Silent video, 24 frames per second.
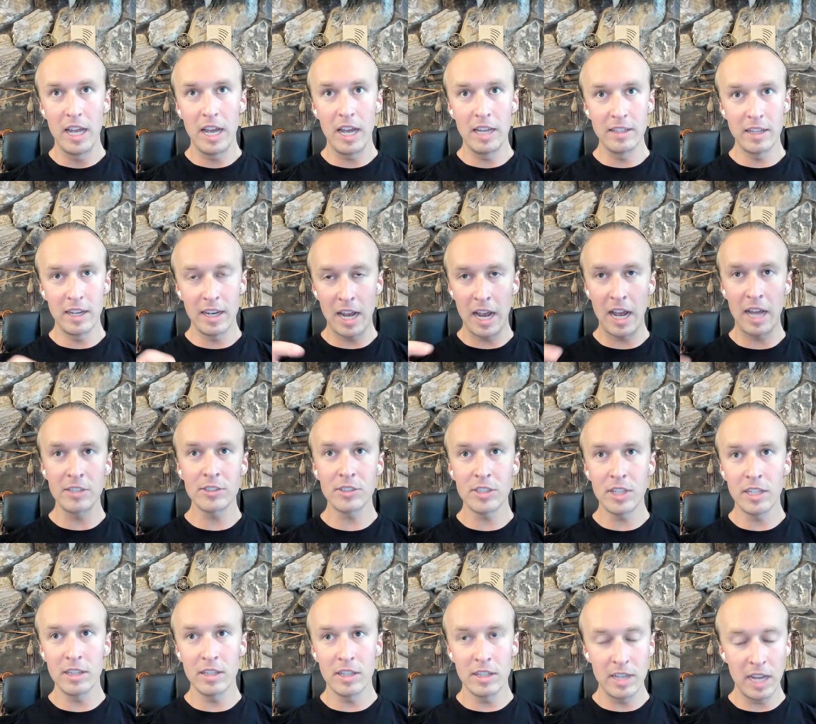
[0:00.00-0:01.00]
and then
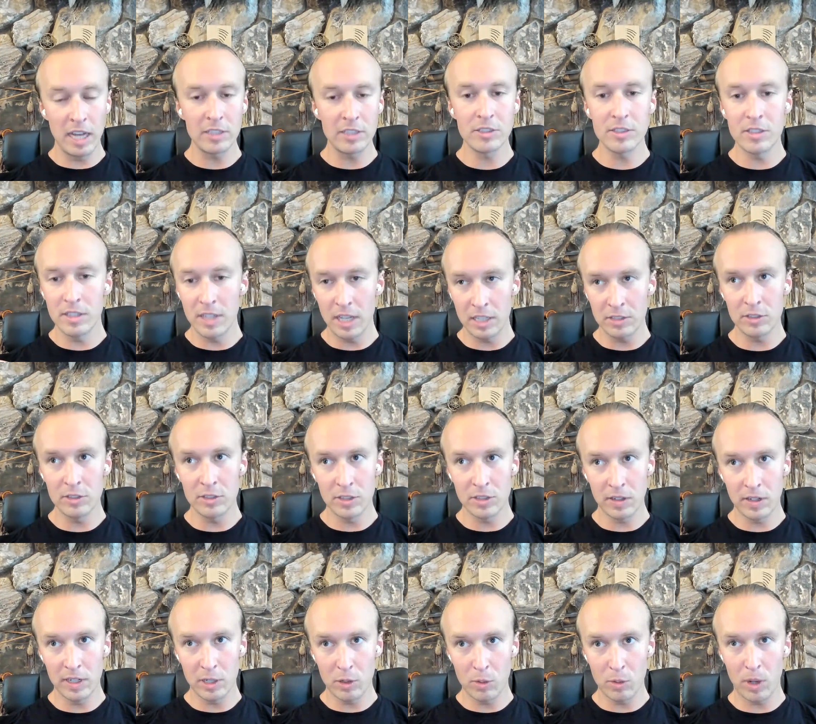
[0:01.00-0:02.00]
asking the next
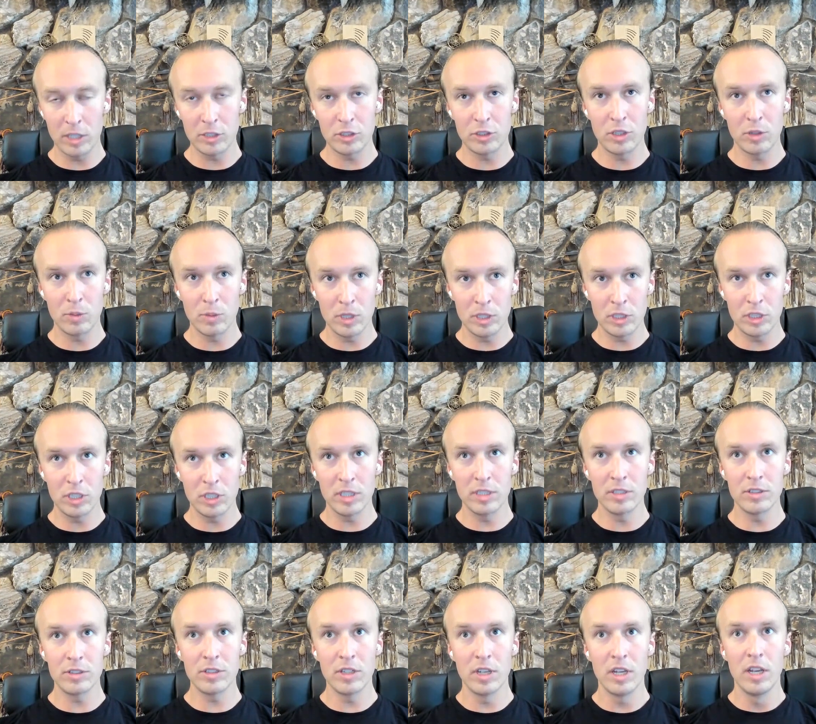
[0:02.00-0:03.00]
necessary question, which
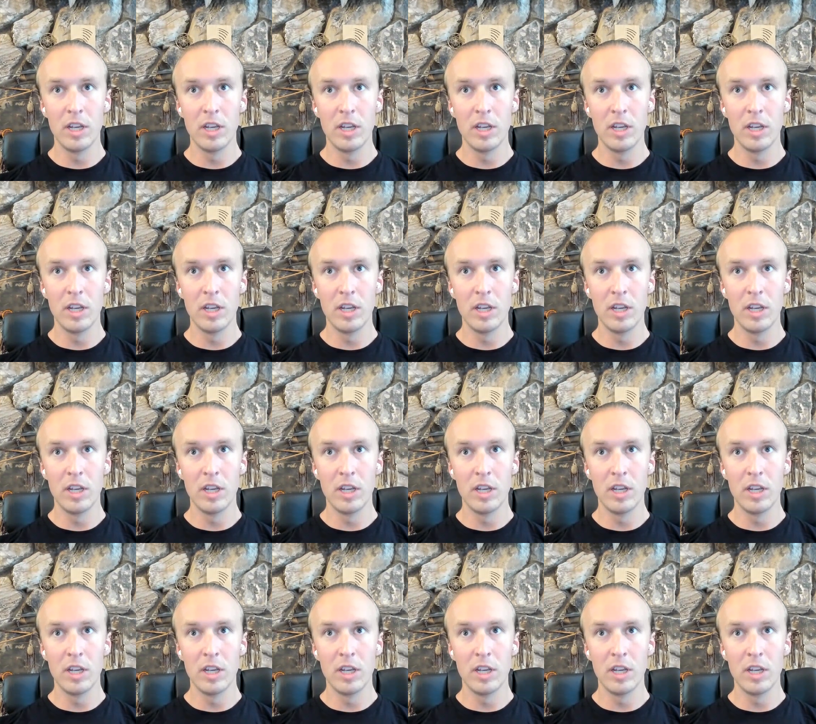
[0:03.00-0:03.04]
is,